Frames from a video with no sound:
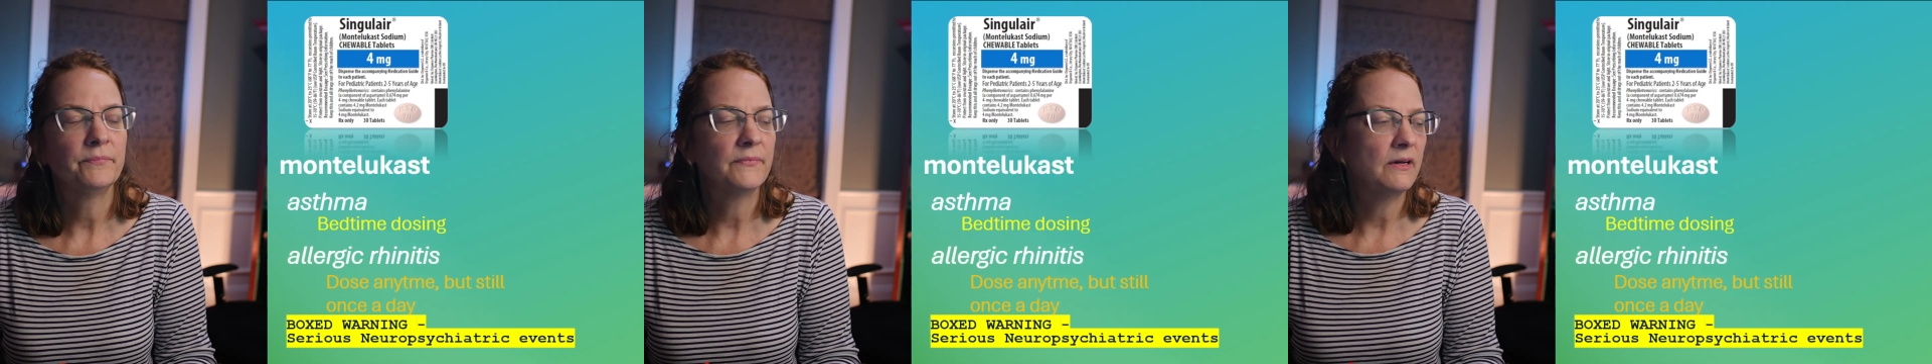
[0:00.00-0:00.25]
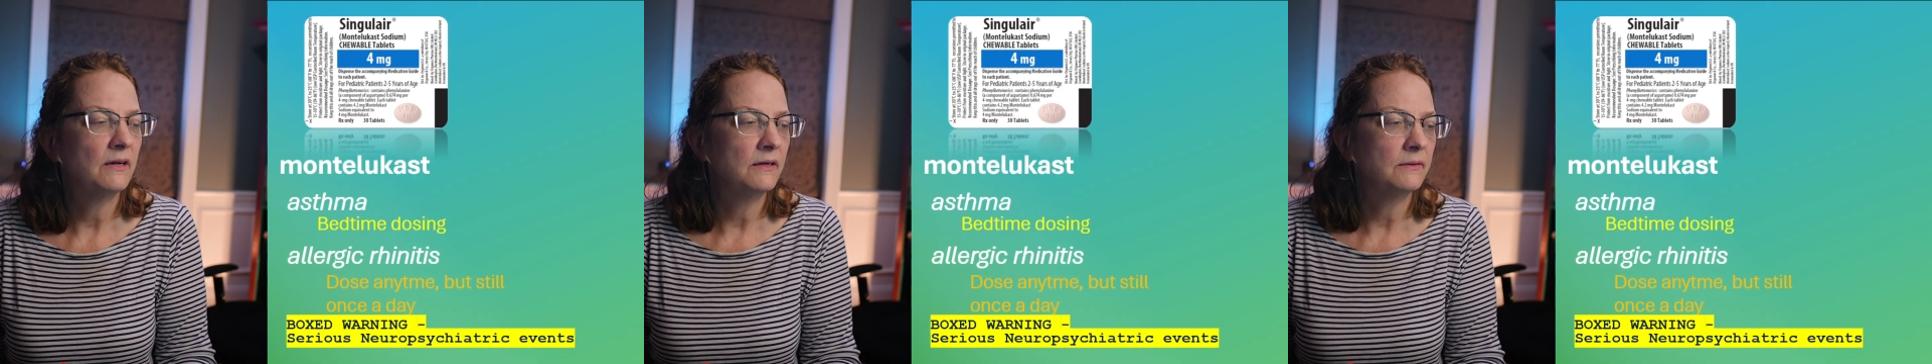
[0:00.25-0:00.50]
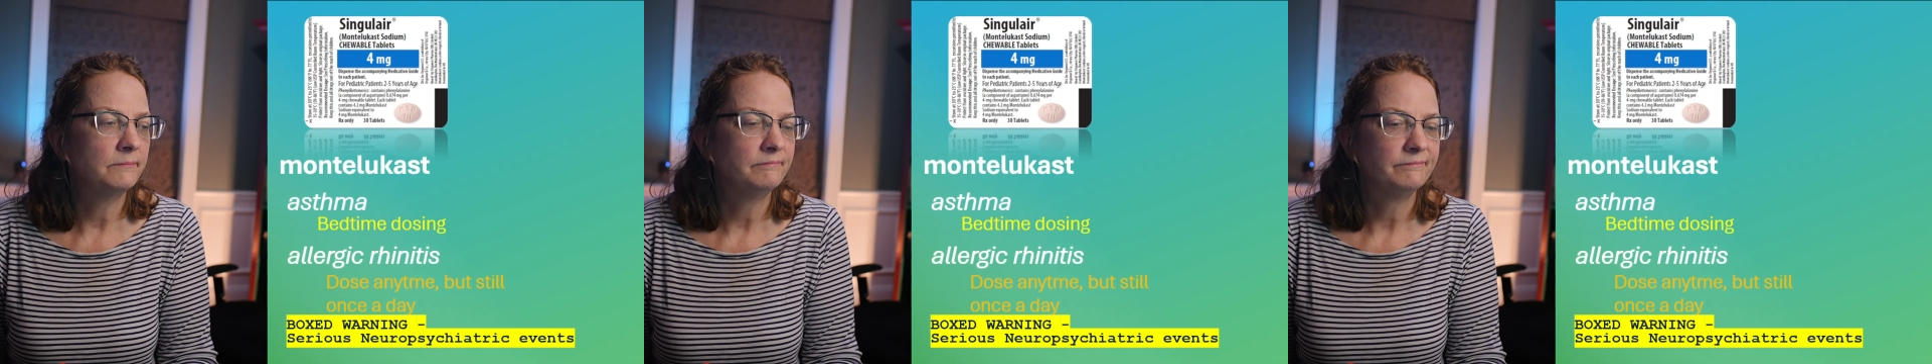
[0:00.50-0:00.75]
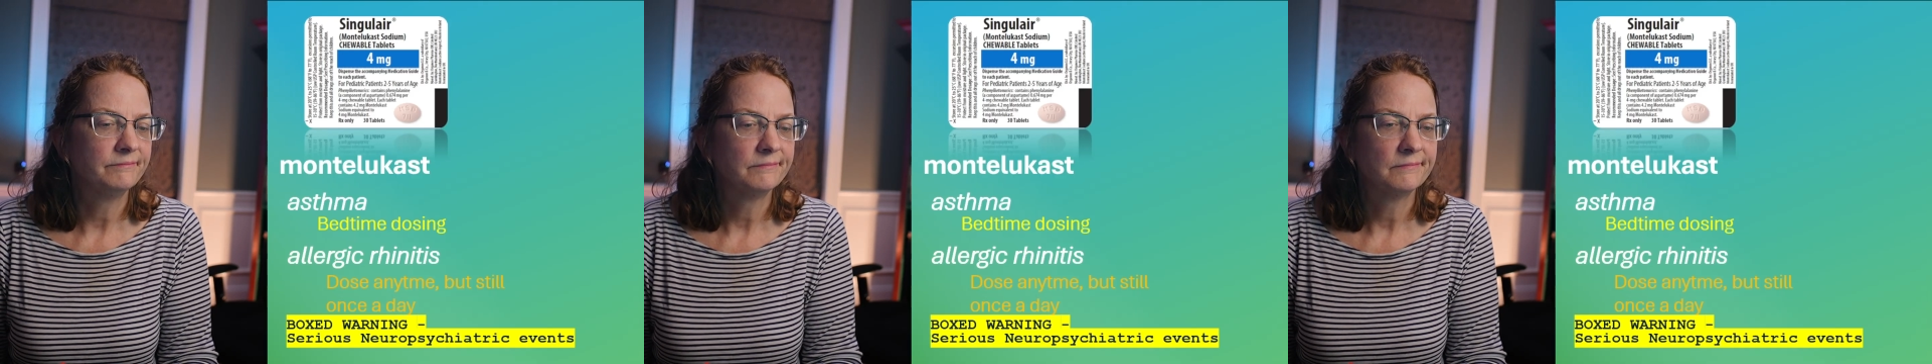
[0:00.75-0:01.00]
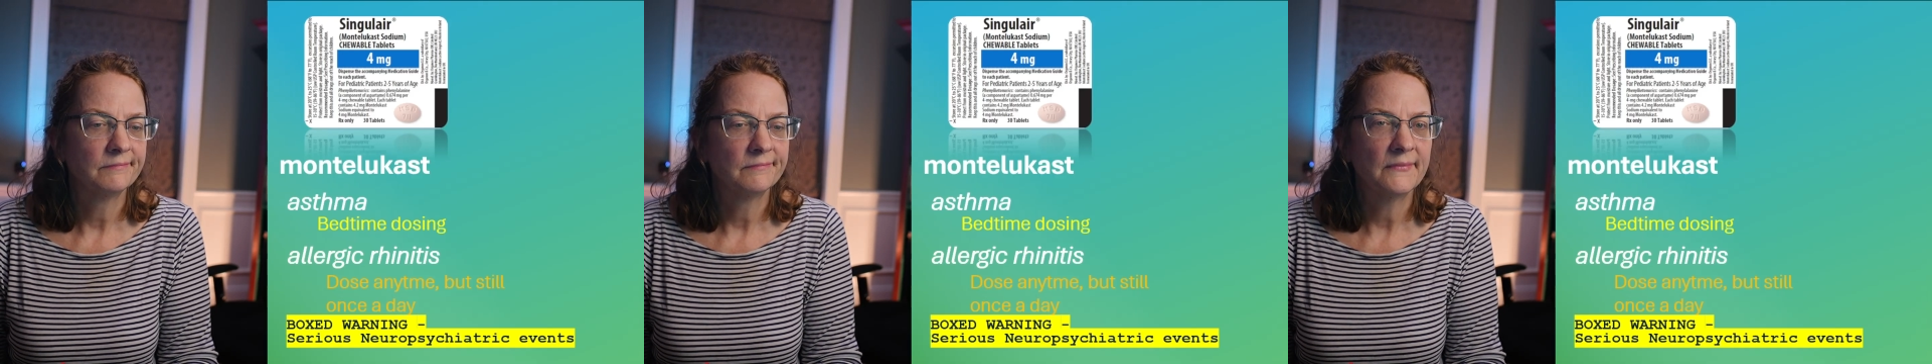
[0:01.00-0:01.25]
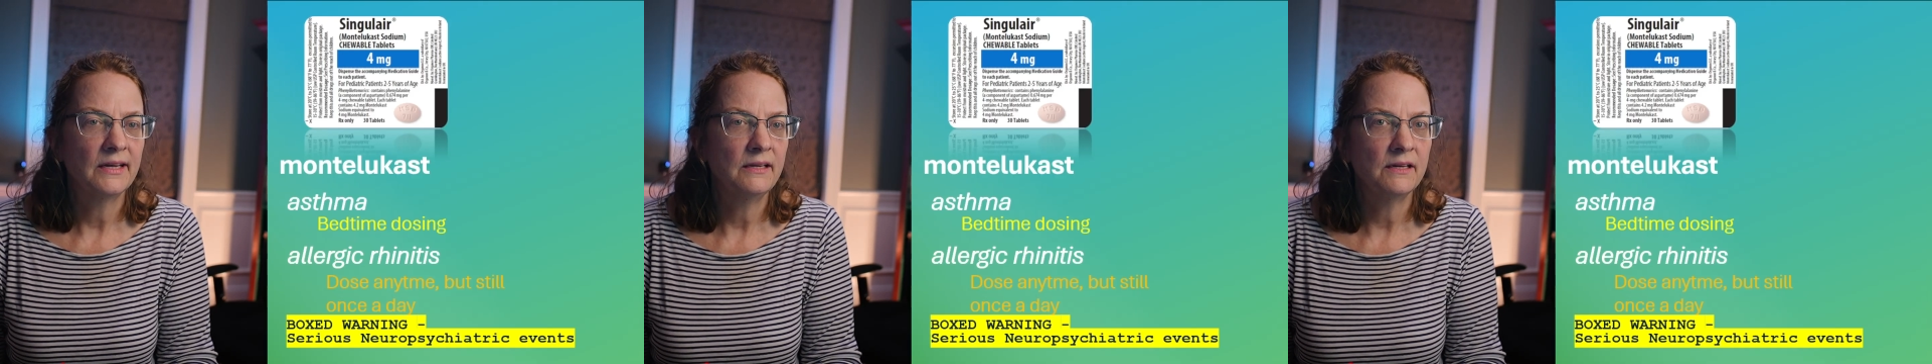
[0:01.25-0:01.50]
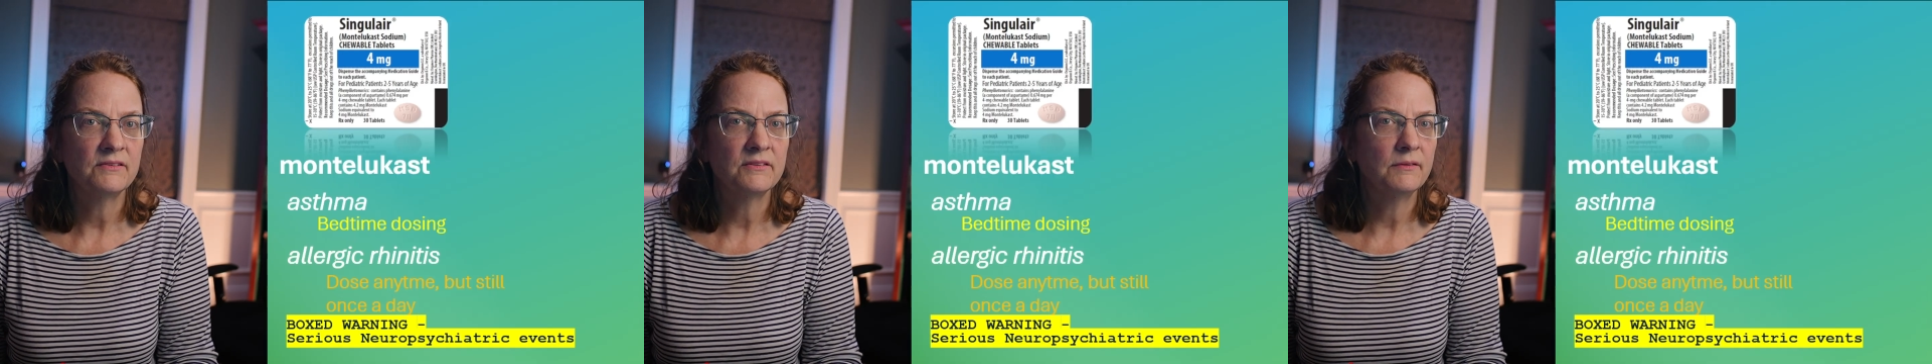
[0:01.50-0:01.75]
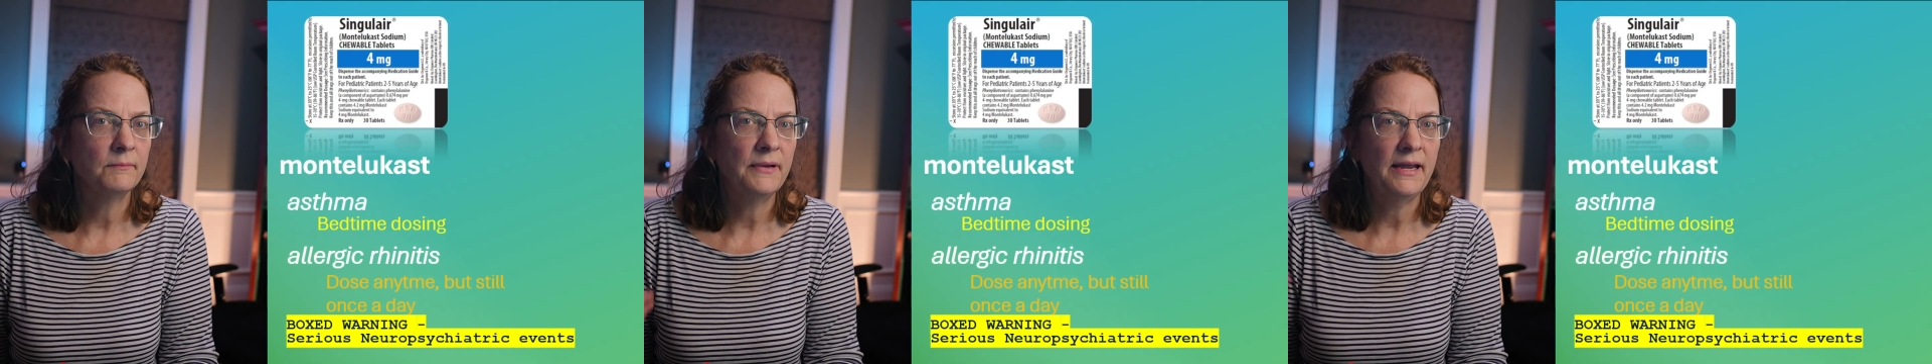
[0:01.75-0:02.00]
I guess,
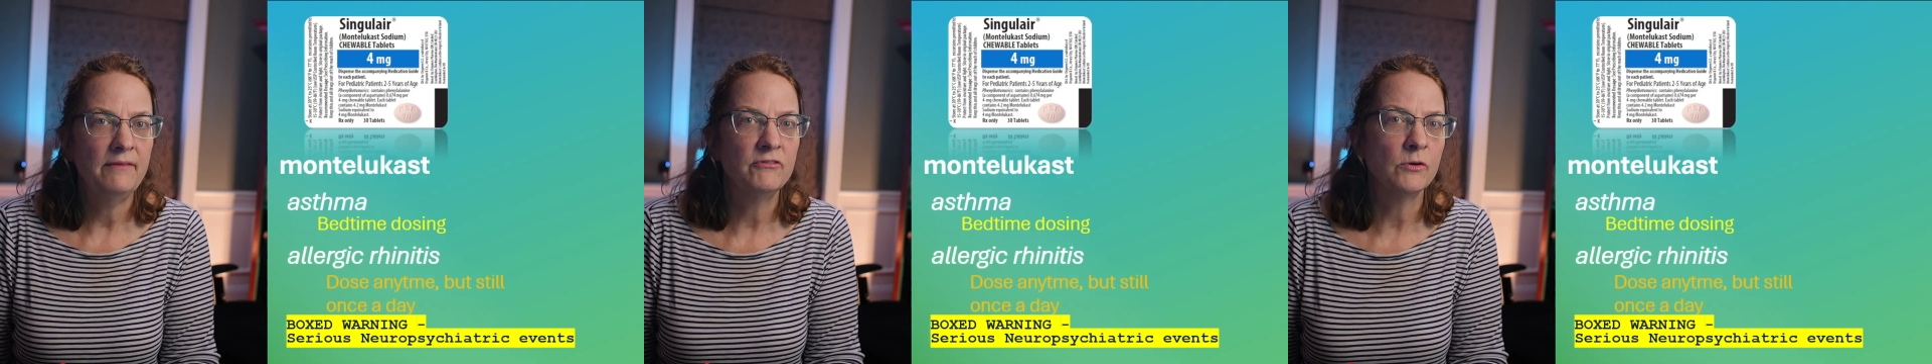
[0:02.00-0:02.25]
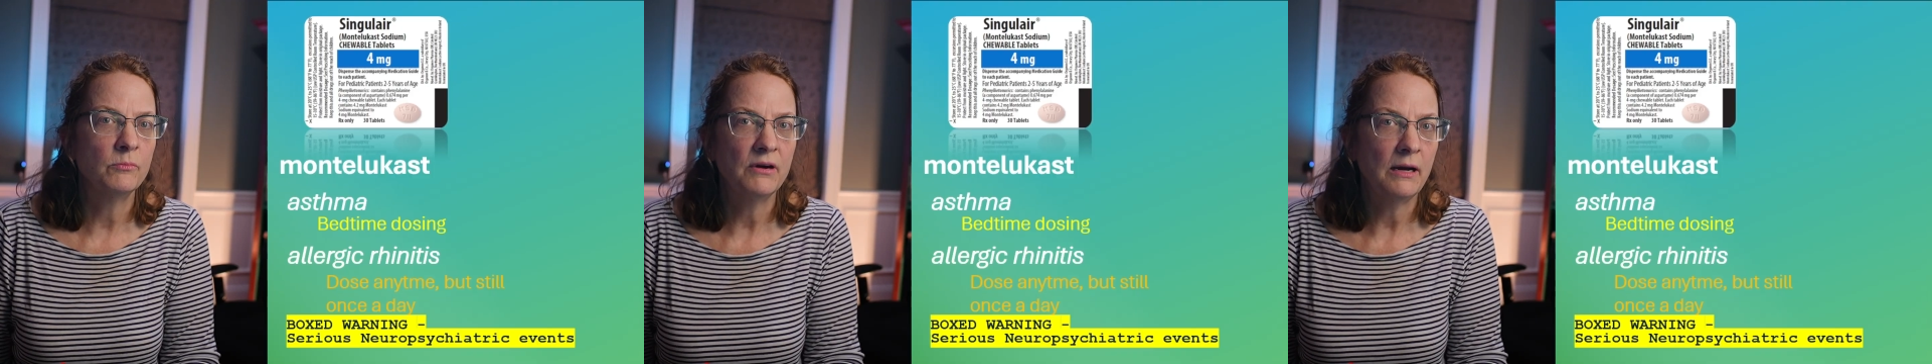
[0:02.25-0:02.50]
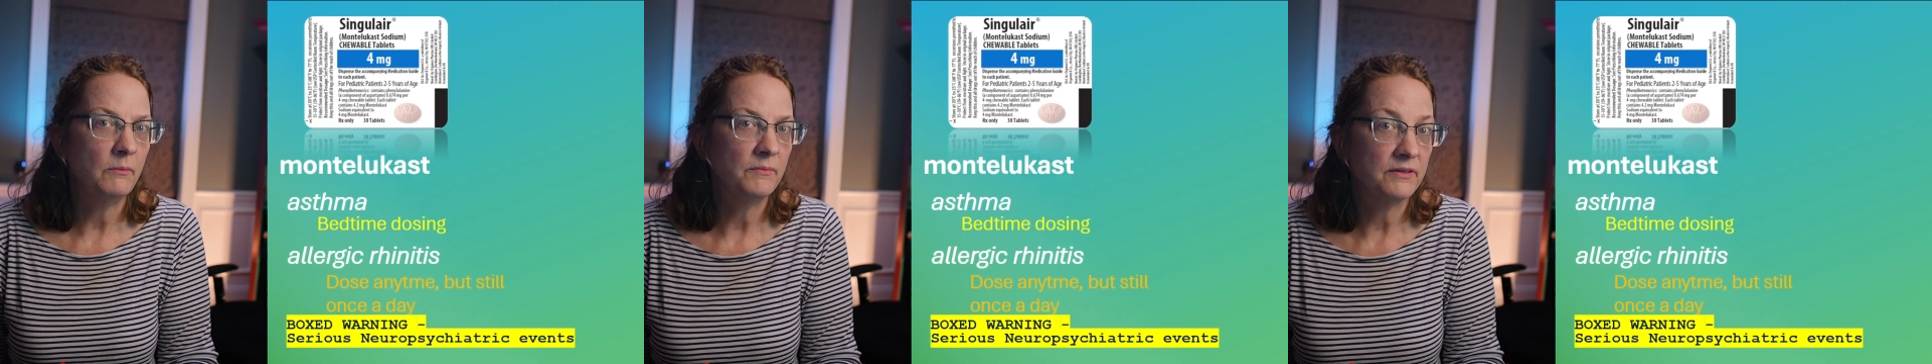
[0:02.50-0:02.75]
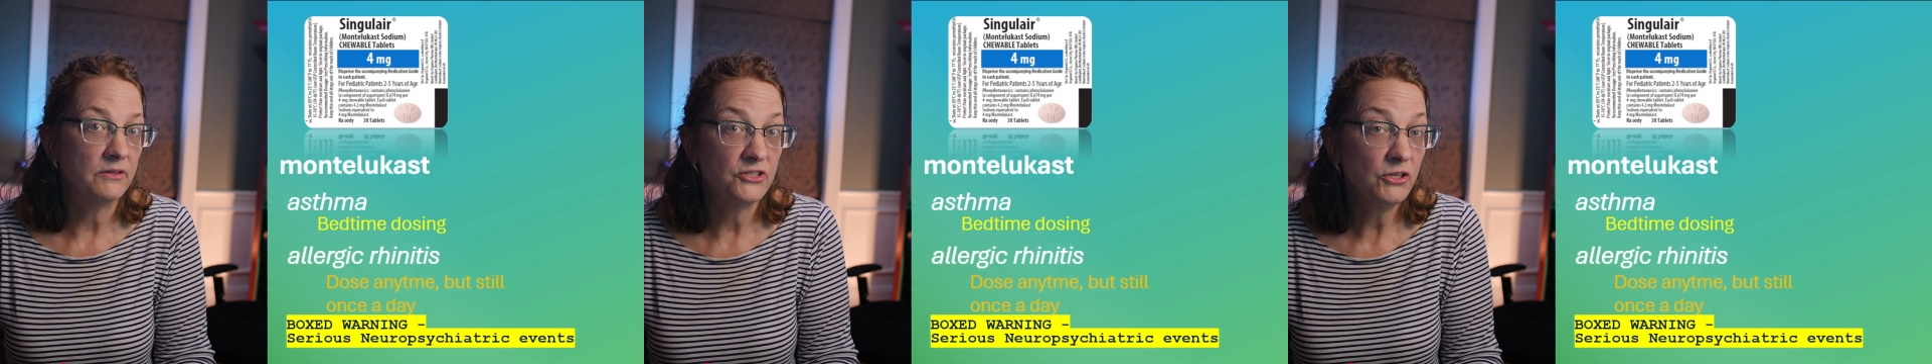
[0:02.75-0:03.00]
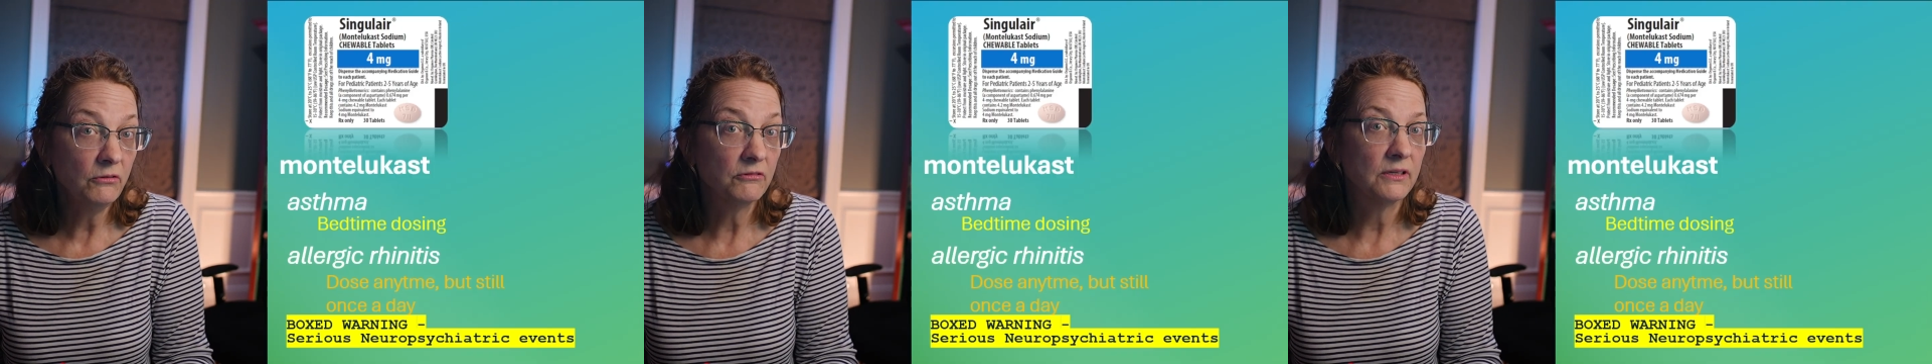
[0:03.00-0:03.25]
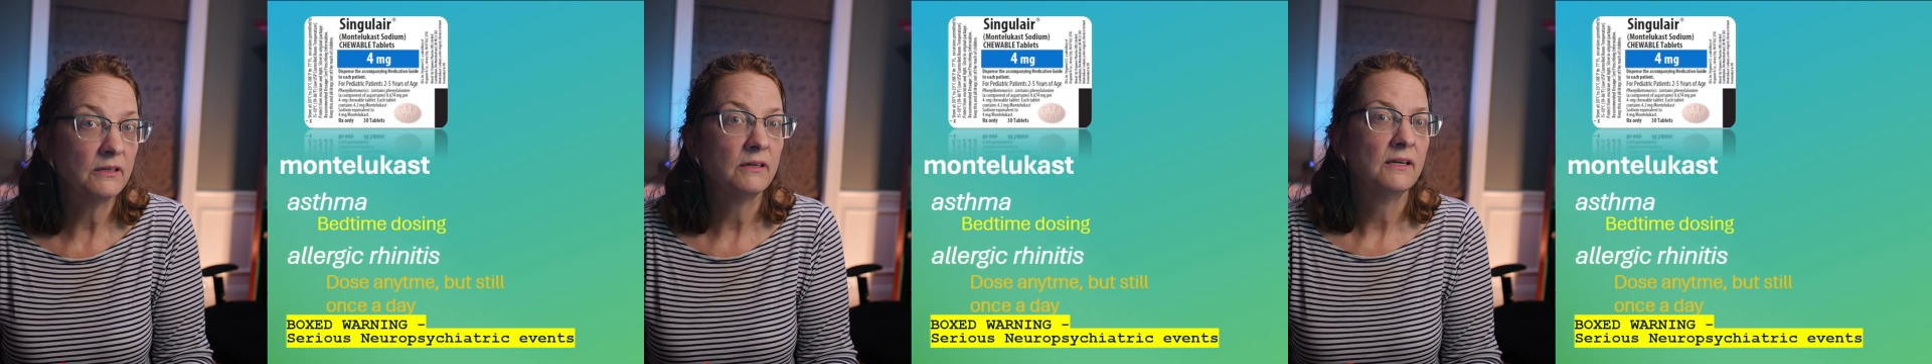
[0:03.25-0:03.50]
behavioral problems in children.